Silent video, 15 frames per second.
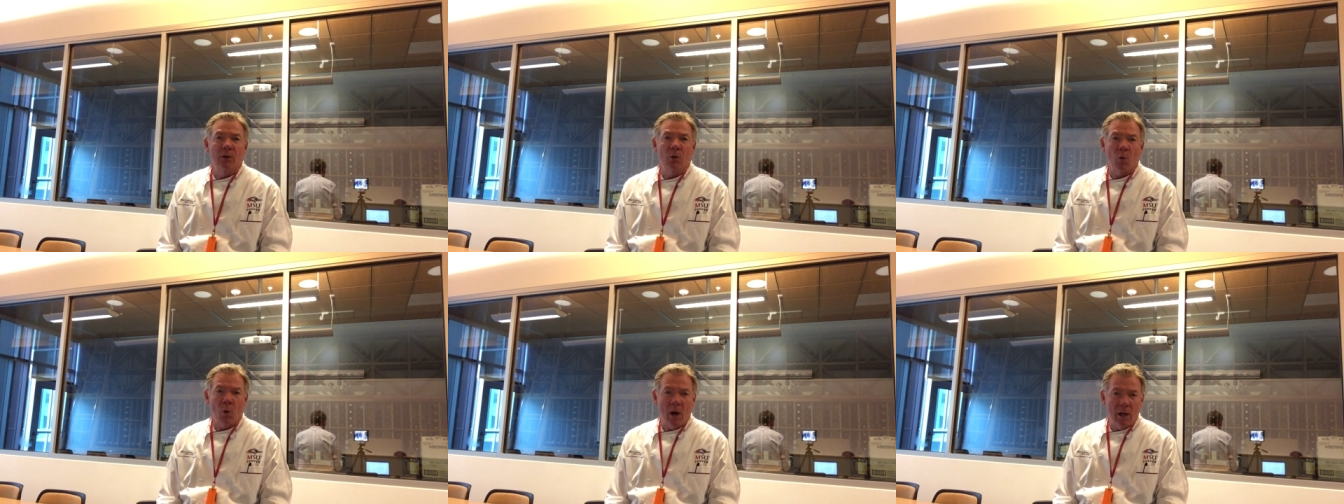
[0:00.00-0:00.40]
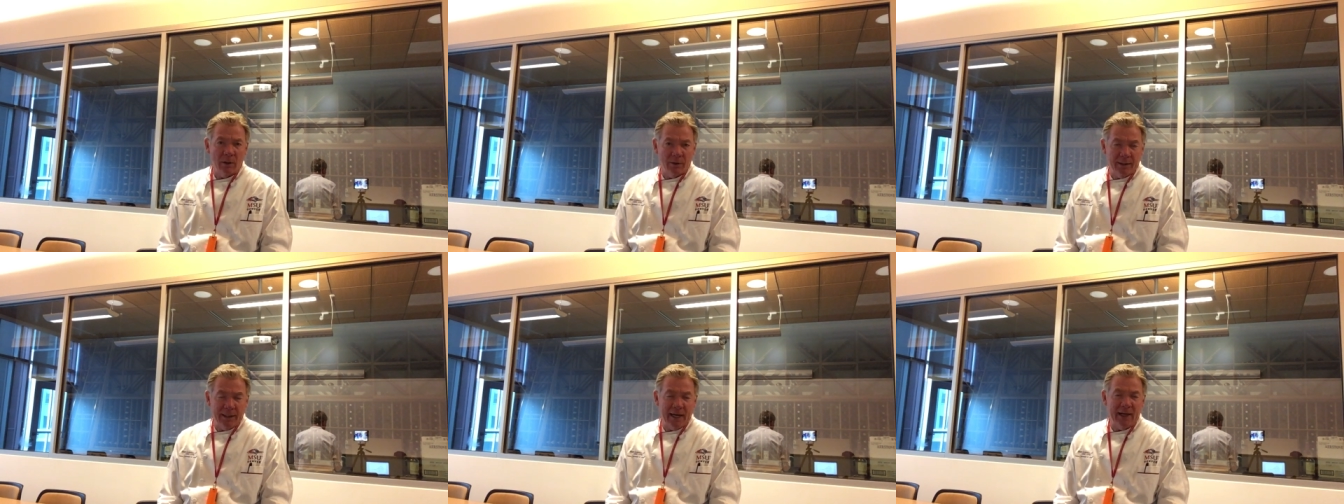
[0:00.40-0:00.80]

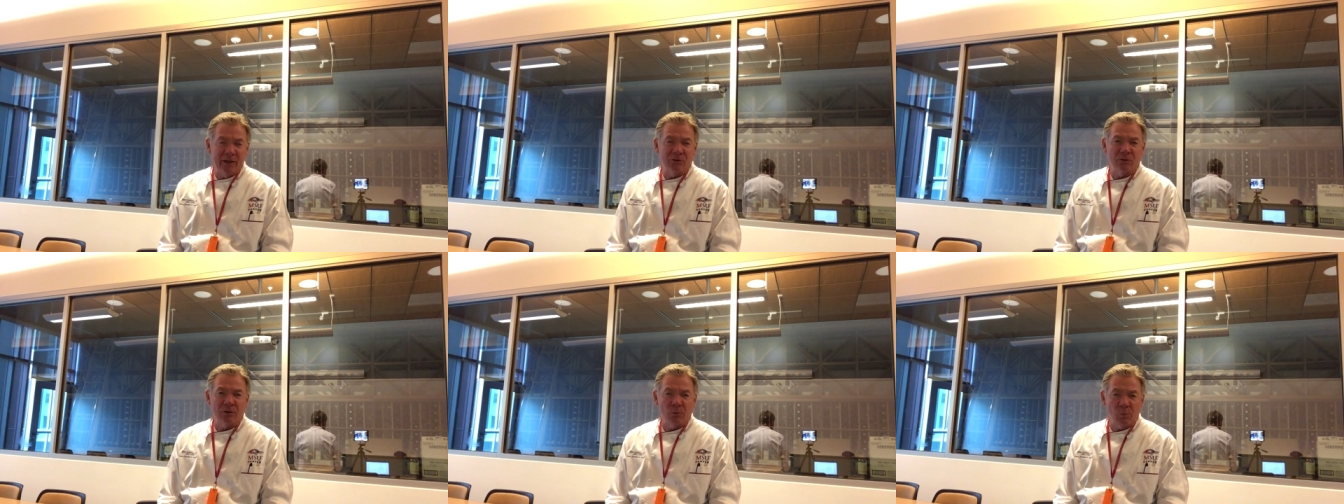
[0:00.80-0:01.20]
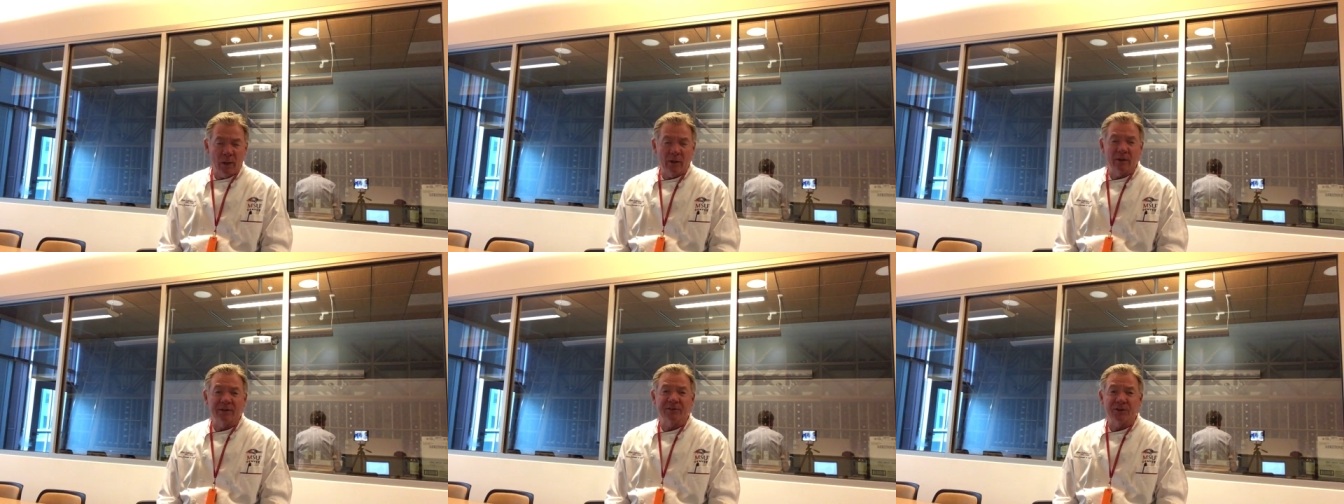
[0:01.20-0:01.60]
quality as
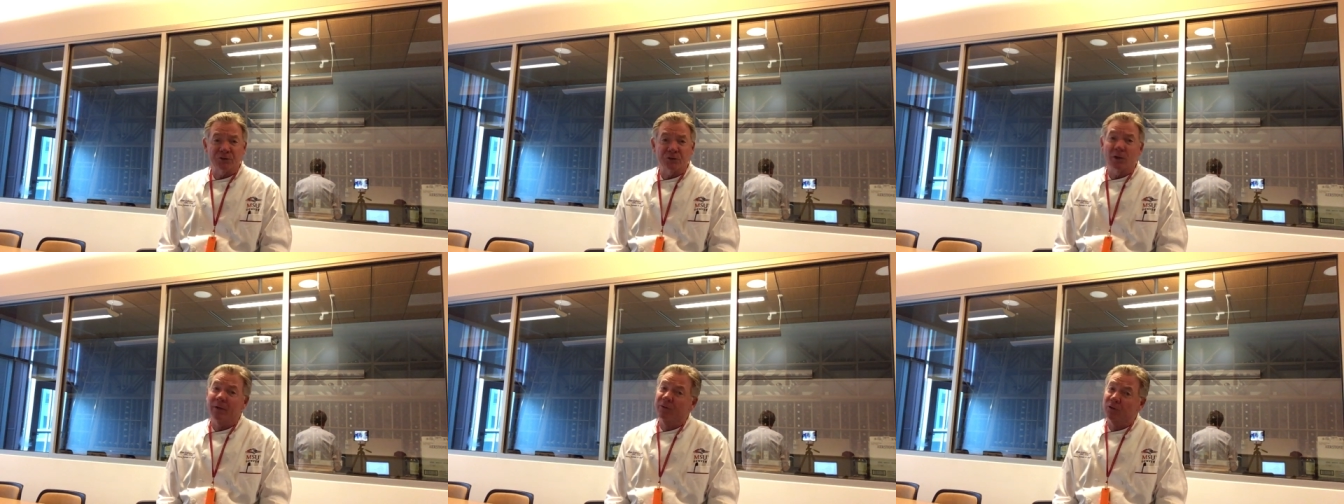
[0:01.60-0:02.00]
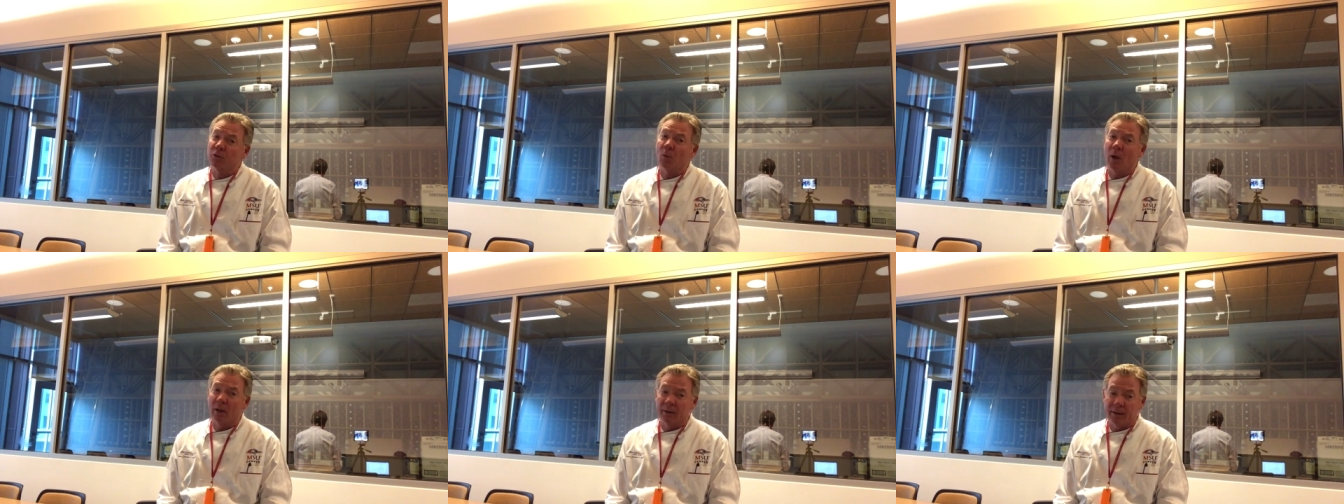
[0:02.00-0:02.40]
well as the service
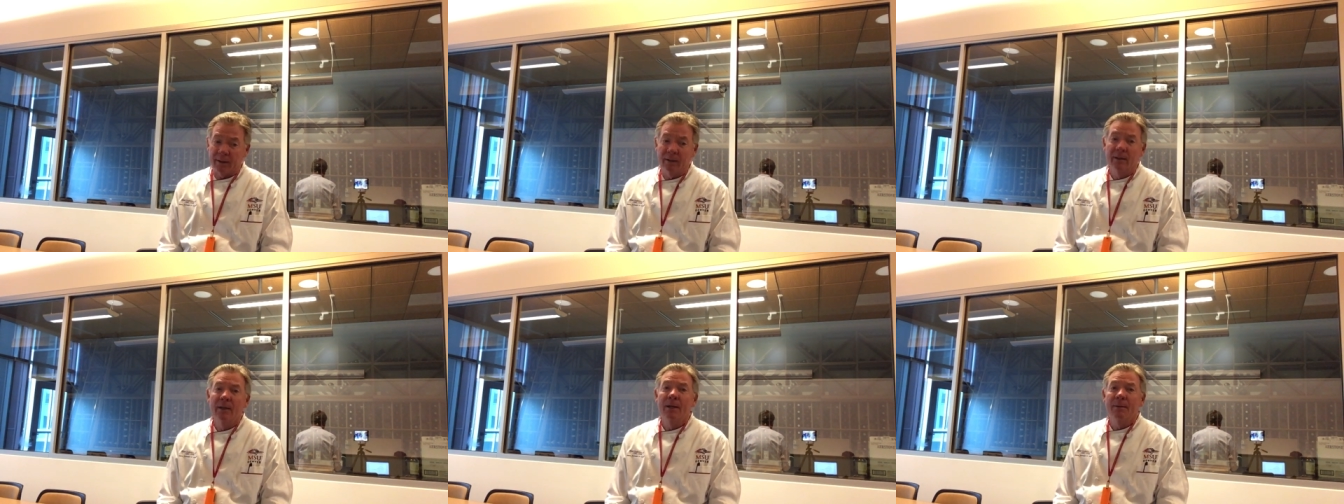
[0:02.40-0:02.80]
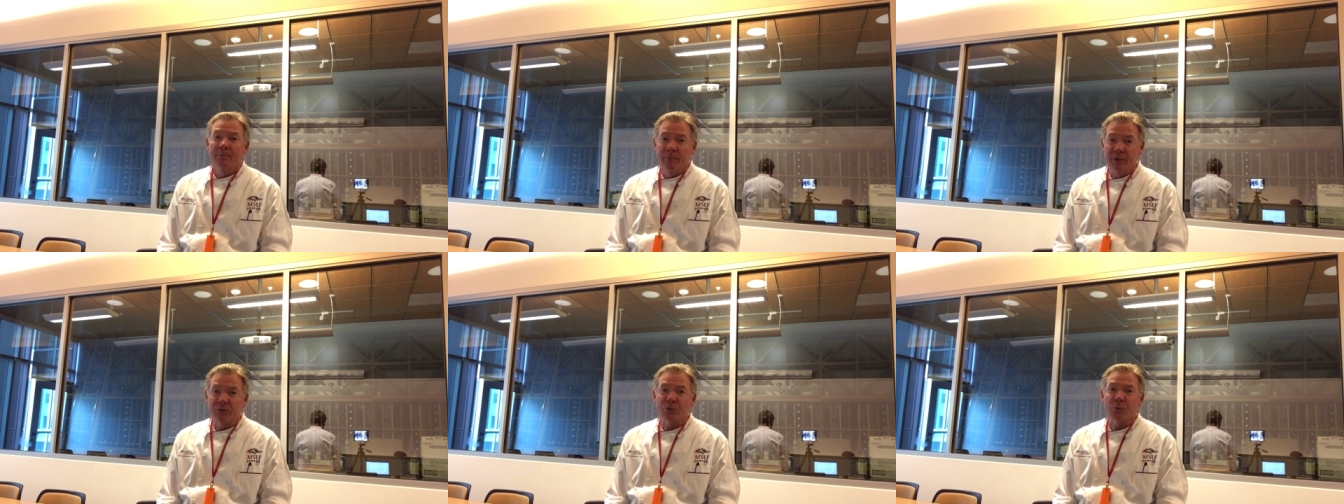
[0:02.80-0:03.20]
quality.
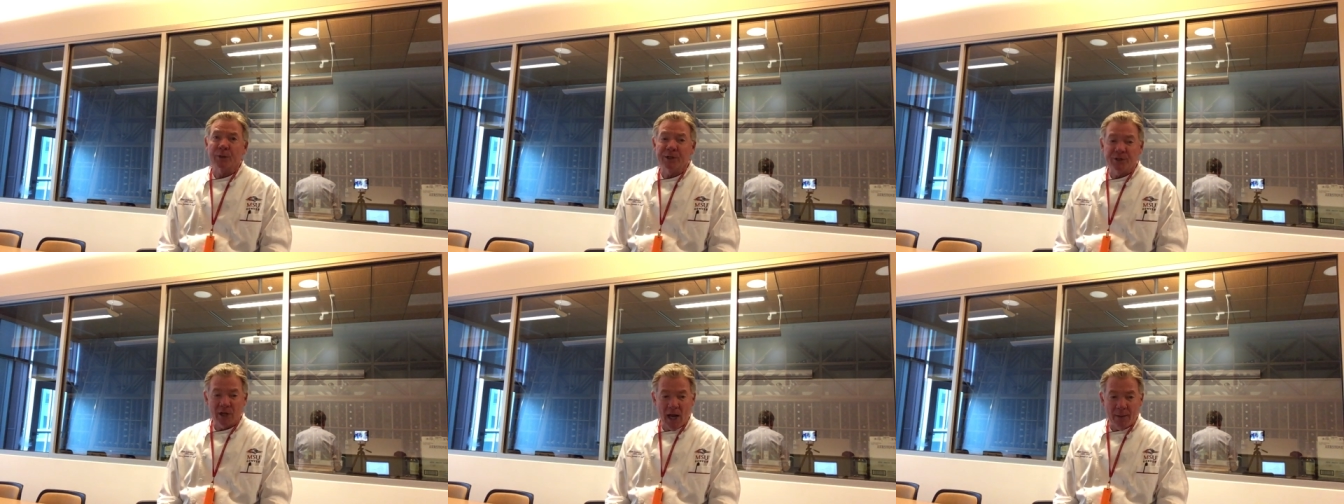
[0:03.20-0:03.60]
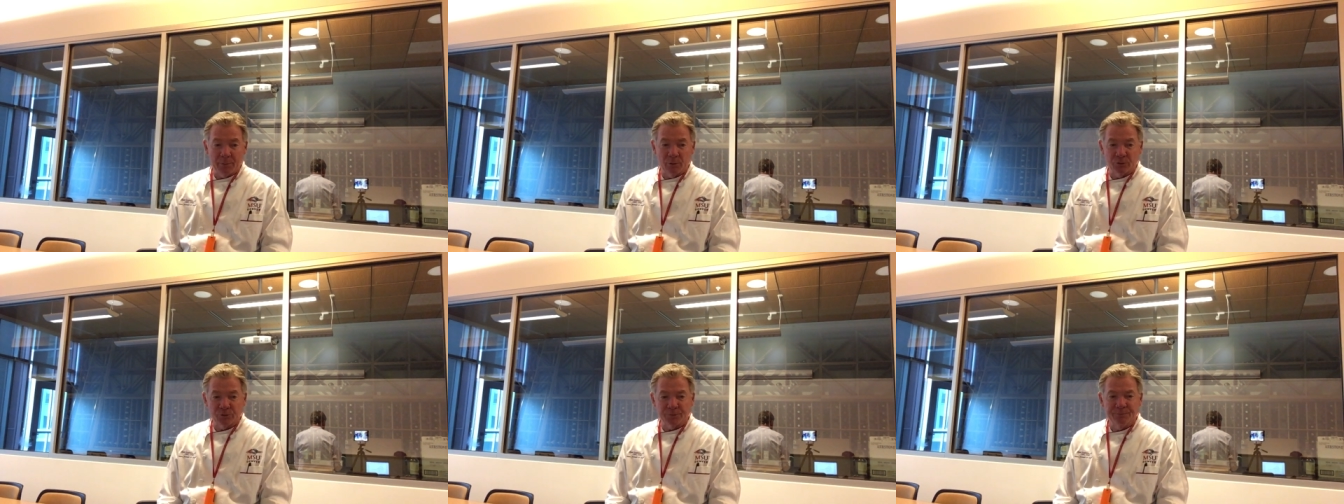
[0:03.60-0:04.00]
Mystery
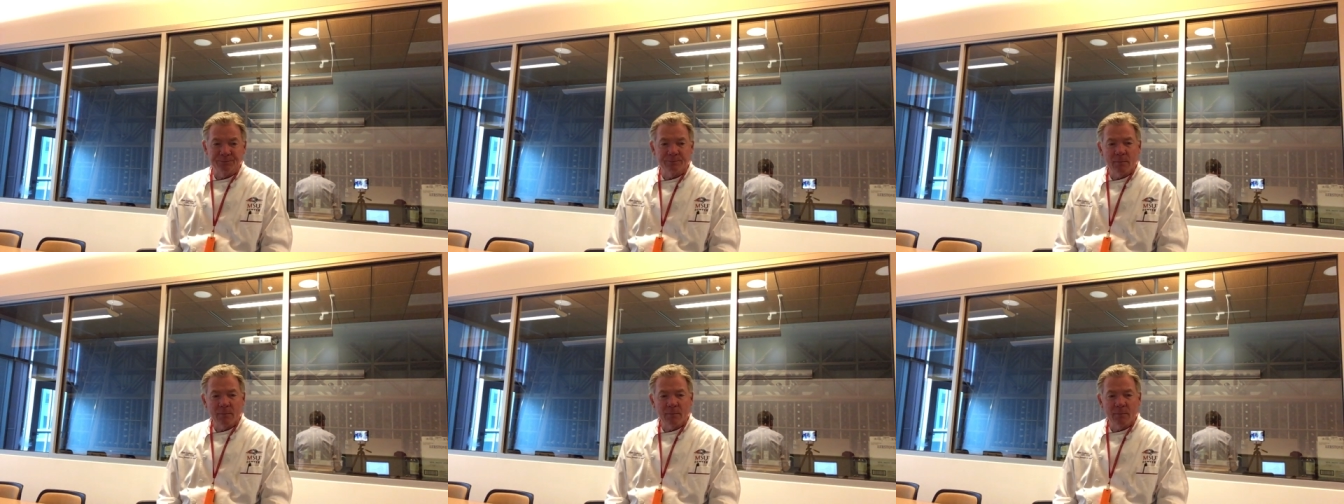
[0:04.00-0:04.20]
shoppers.